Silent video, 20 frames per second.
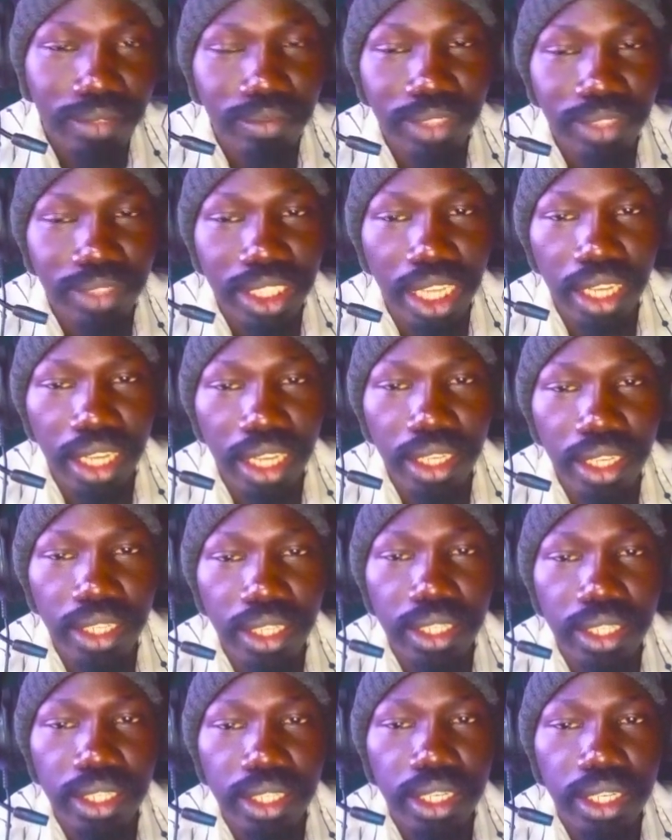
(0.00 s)
Okay.
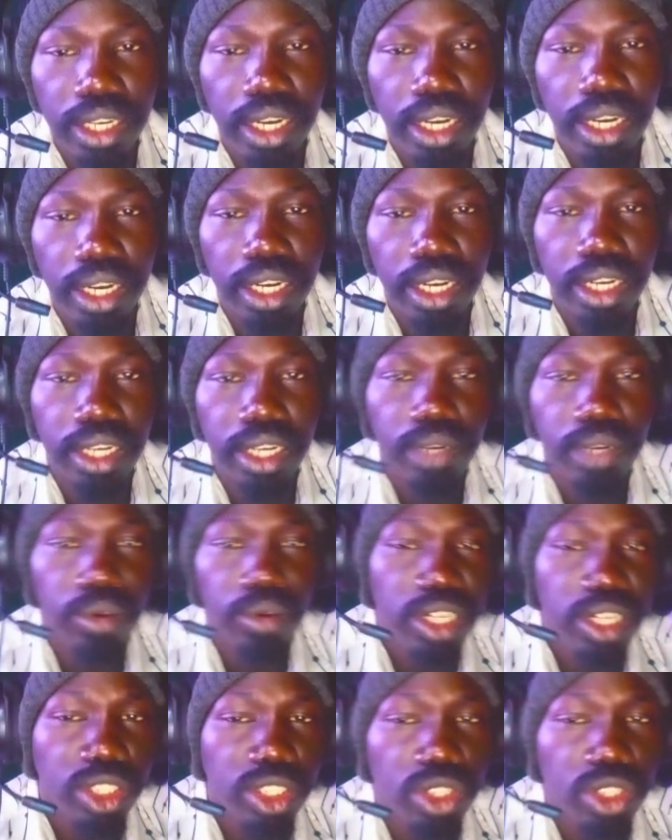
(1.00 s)

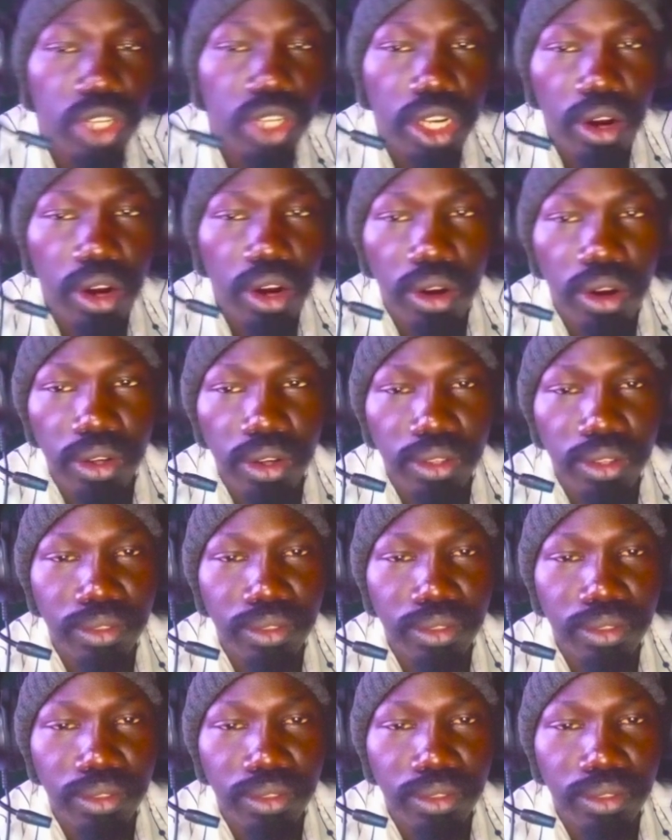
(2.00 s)
What's going on?